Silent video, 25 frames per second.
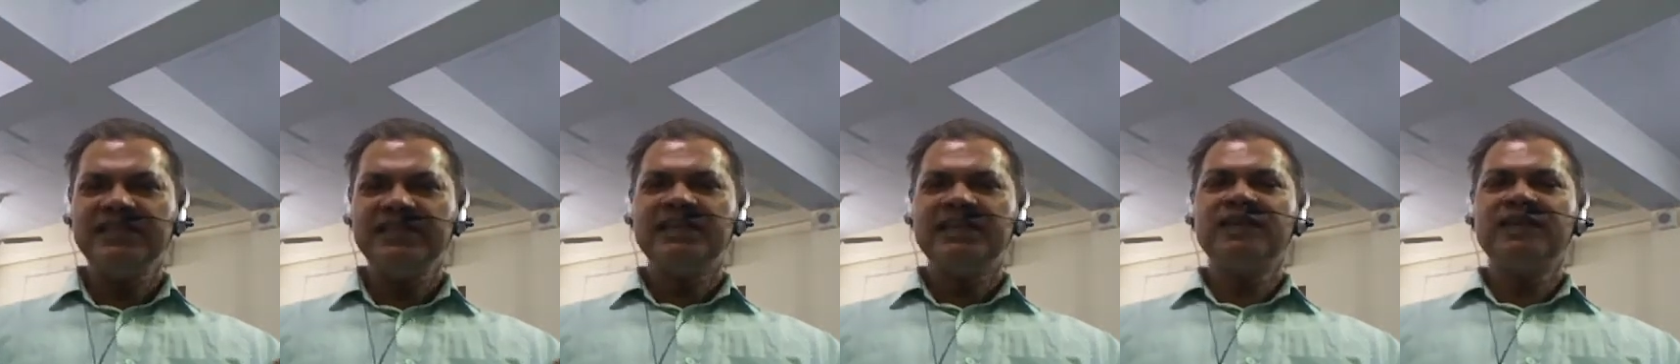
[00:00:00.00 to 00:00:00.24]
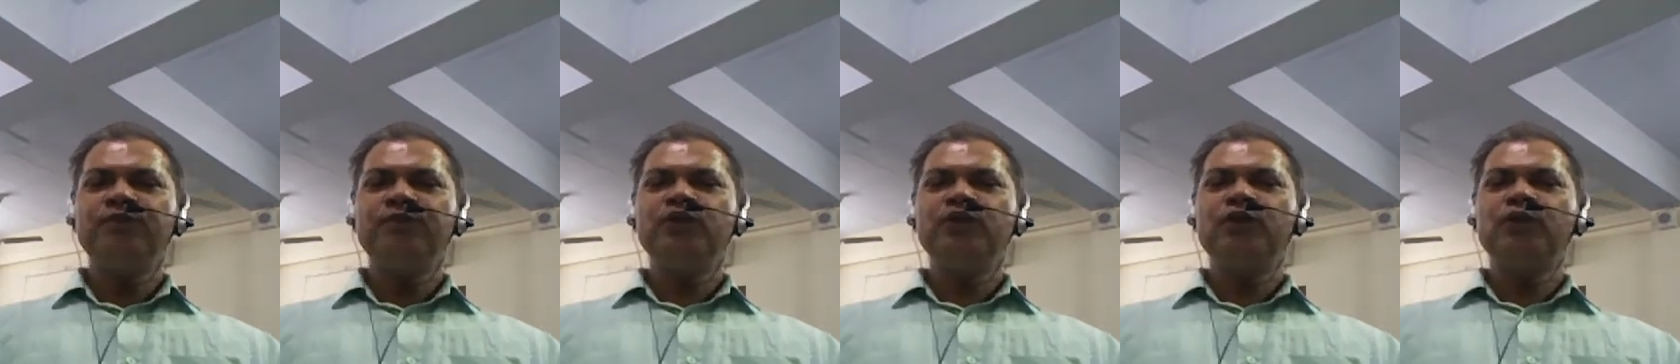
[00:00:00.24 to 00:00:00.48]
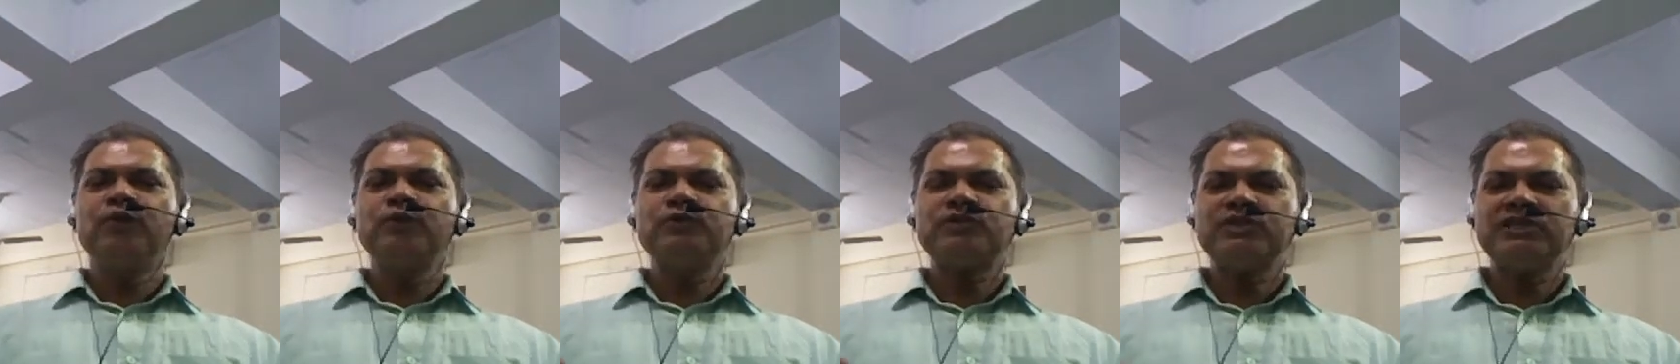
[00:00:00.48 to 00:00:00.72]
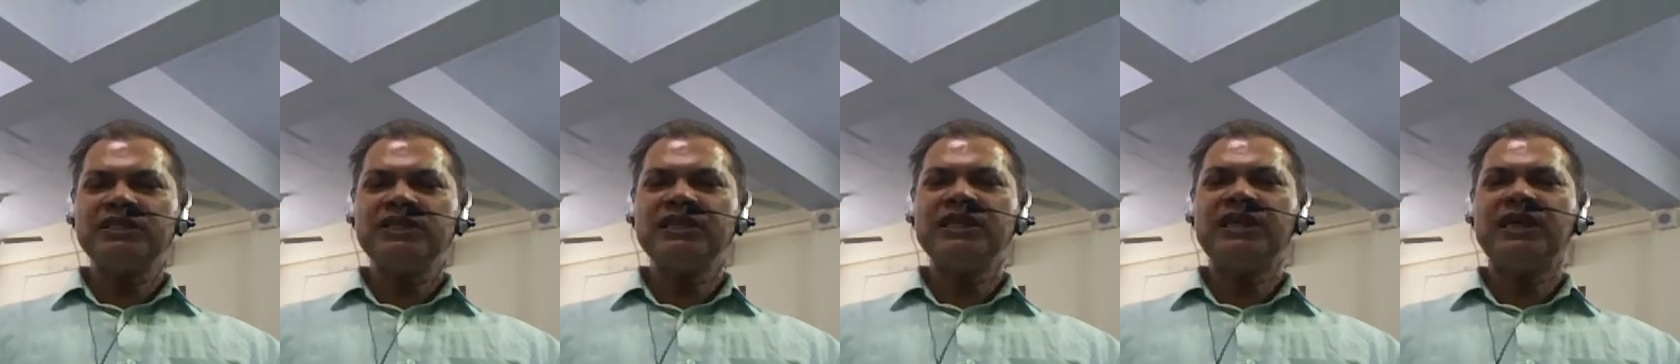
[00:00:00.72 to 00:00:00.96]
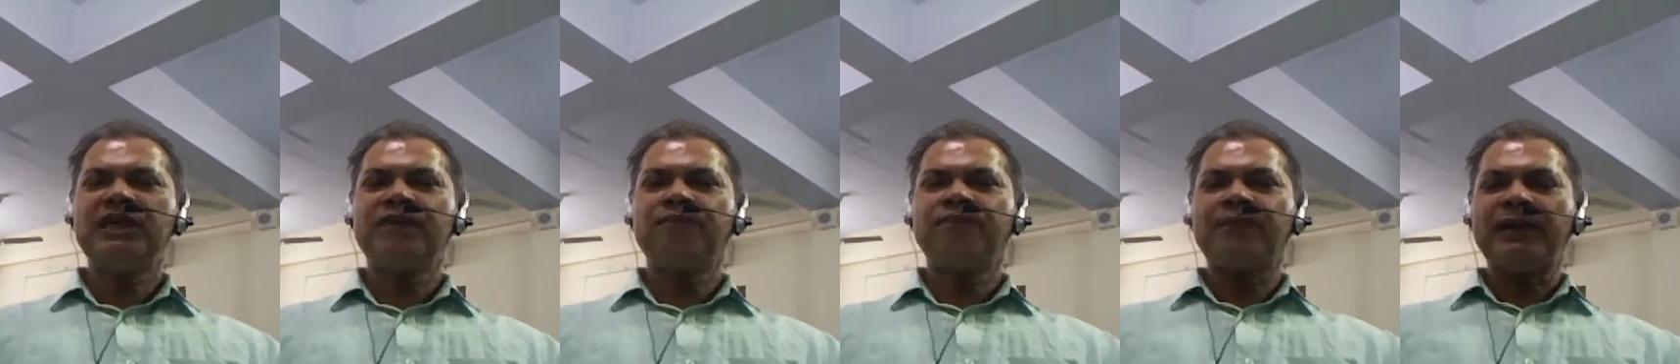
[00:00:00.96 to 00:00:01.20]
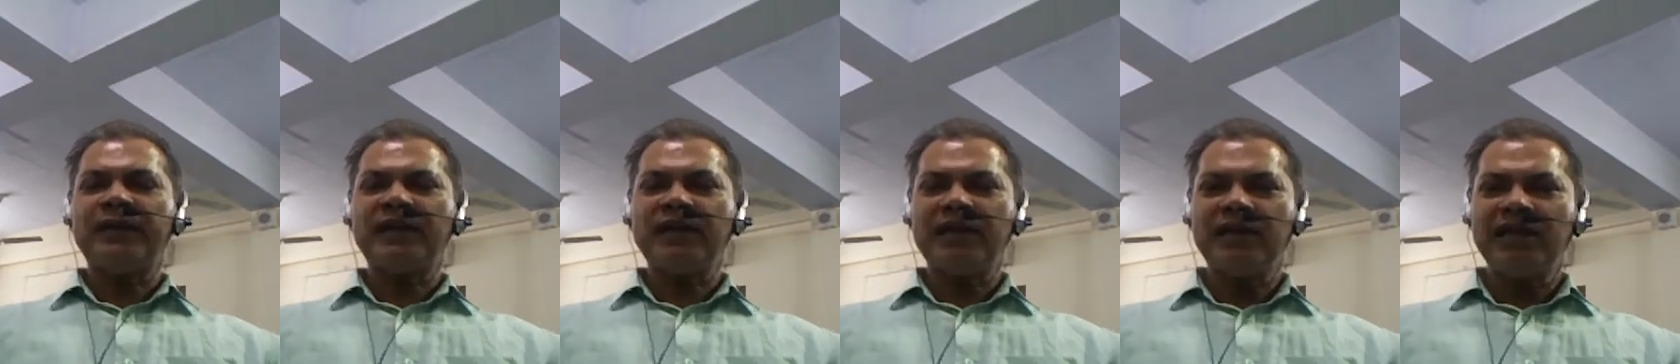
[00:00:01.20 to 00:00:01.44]
if you want to see a
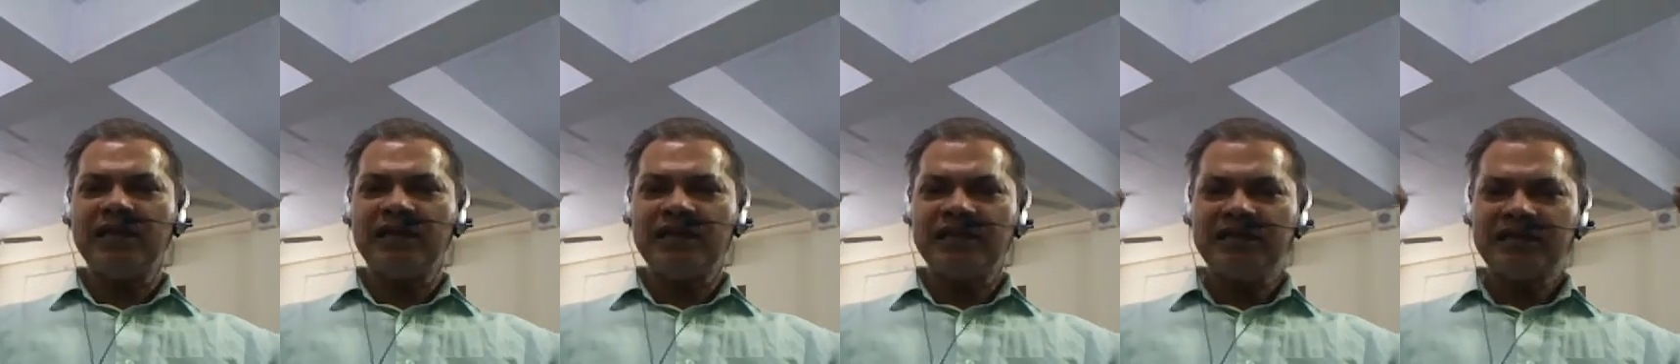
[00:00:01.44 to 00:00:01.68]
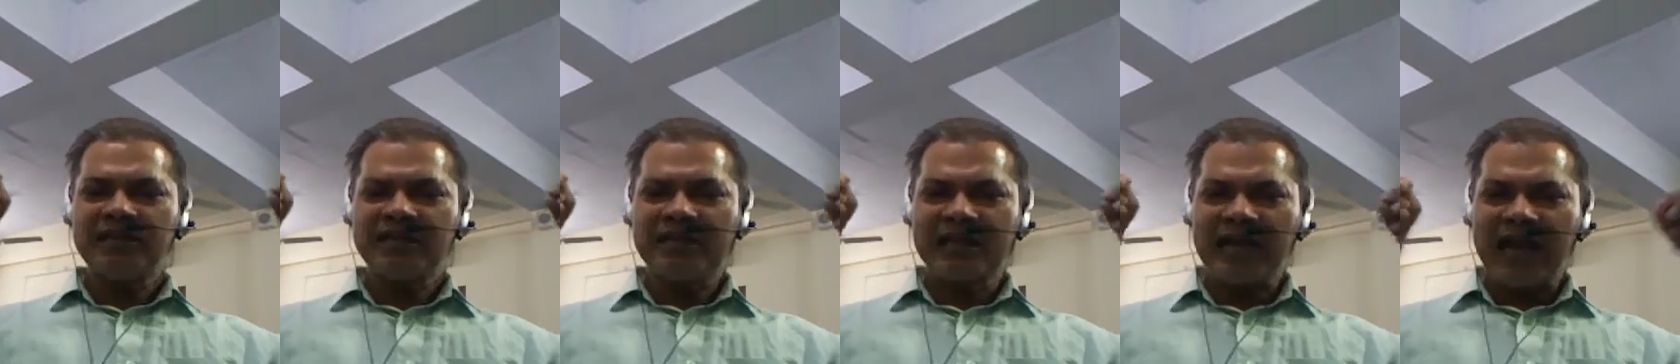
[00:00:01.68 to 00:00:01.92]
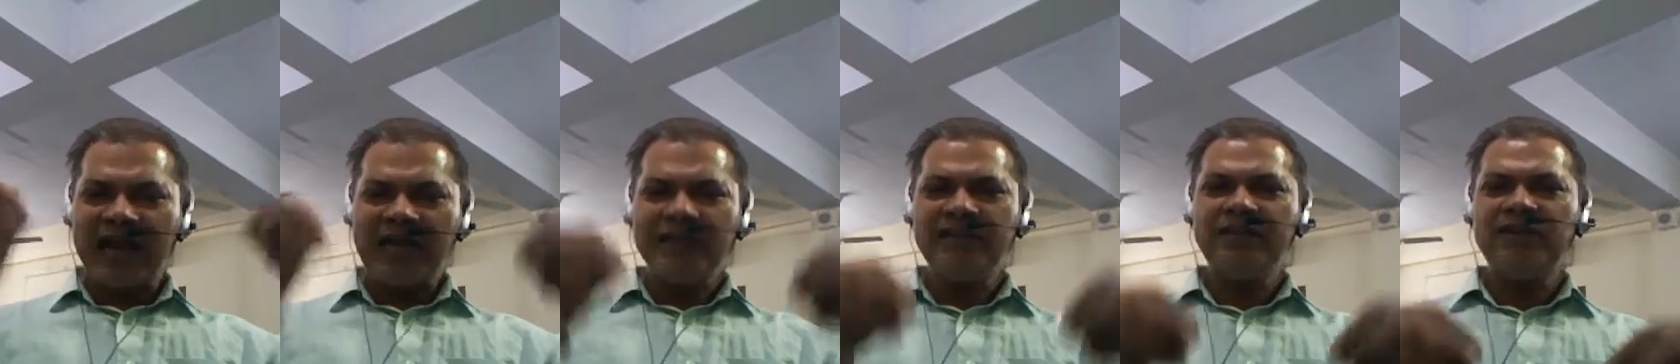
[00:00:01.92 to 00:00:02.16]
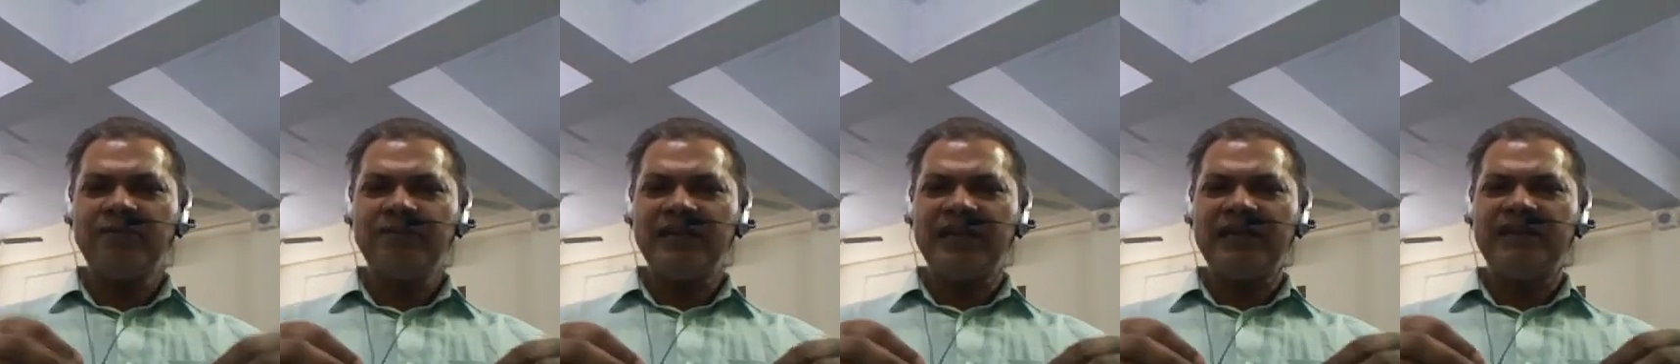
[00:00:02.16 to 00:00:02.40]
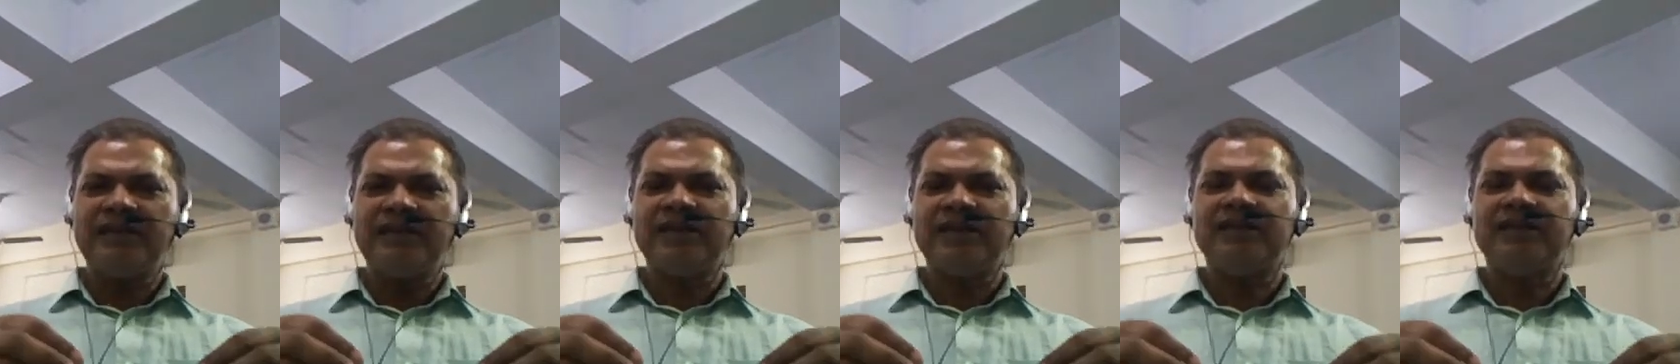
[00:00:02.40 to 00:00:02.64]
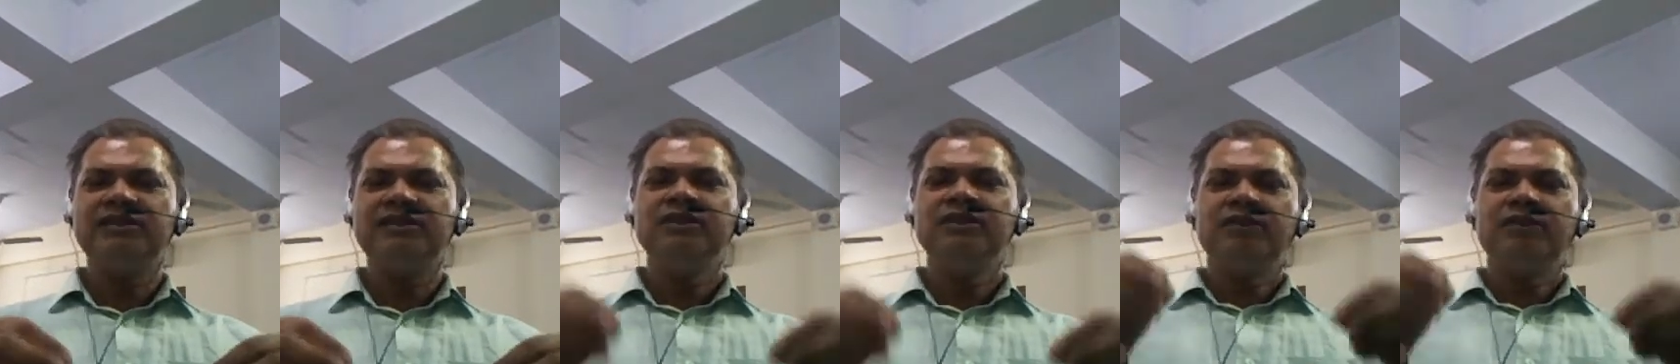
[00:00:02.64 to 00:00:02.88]
particular kind of data